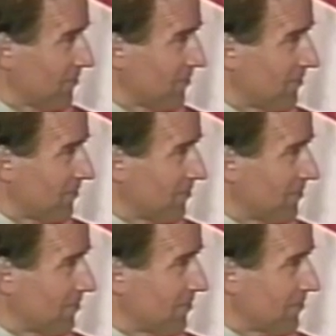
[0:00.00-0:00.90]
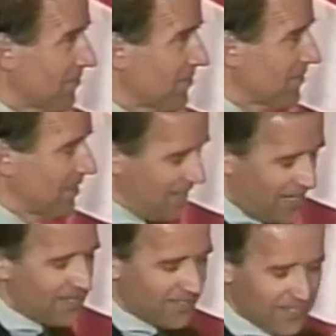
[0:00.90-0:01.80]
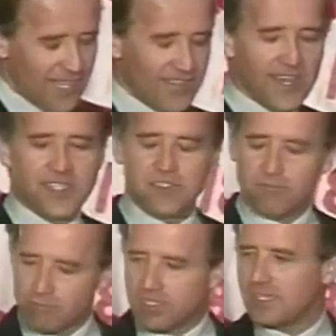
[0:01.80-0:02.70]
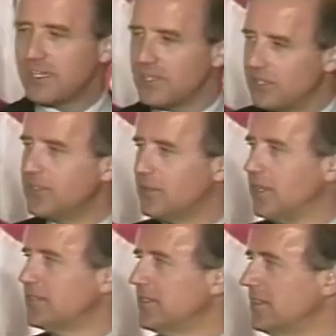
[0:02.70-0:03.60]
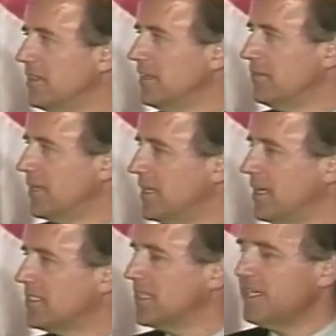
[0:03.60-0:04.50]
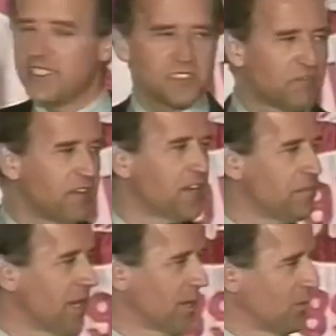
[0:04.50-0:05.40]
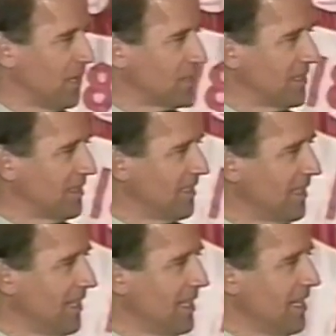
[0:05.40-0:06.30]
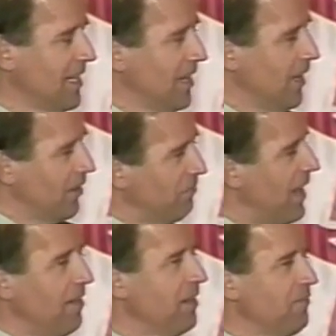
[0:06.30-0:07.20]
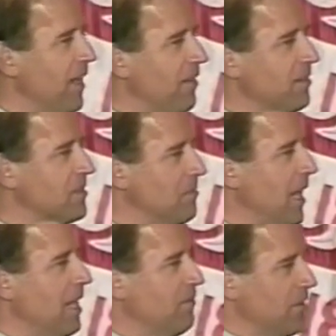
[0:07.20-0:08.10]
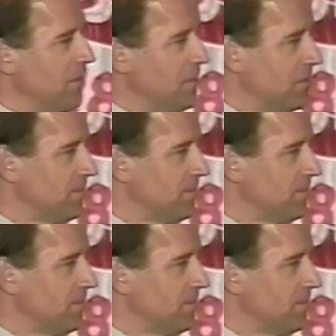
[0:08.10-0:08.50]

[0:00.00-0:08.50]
with regard to the nominee? I, that, that is a really good question because it is the fundamental question. The Founding Fathers, in my view,